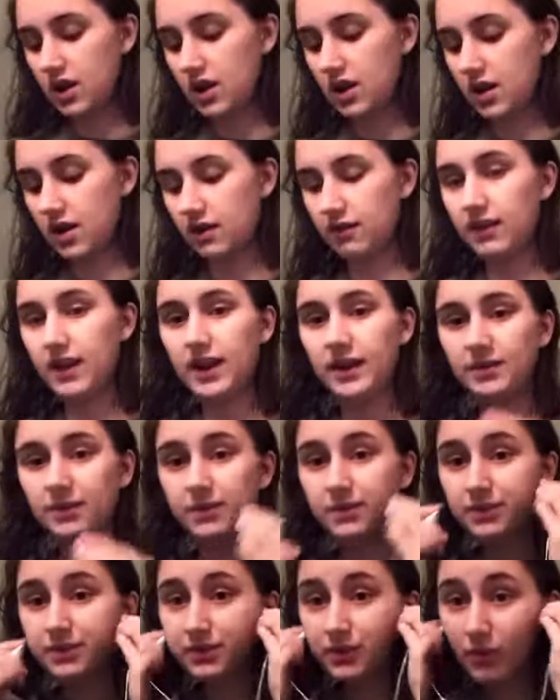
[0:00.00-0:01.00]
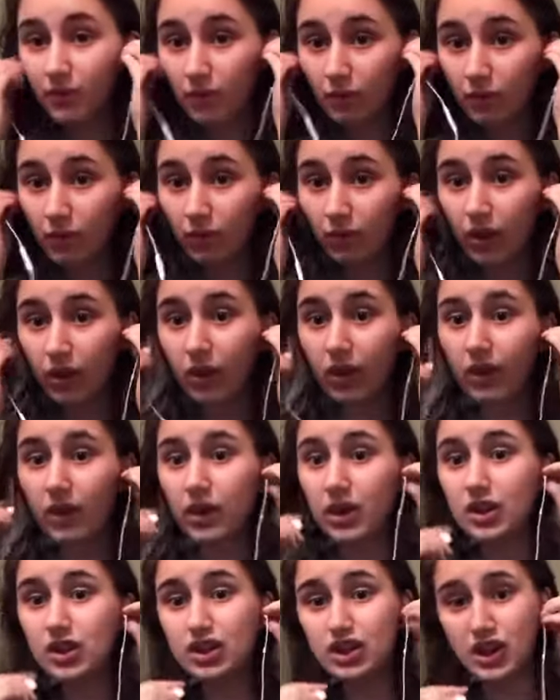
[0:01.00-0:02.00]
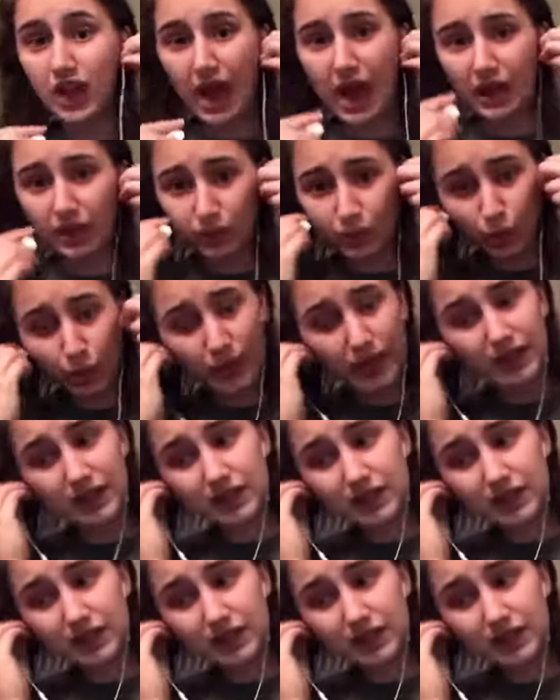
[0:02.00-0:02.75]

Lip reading: All right, shall we?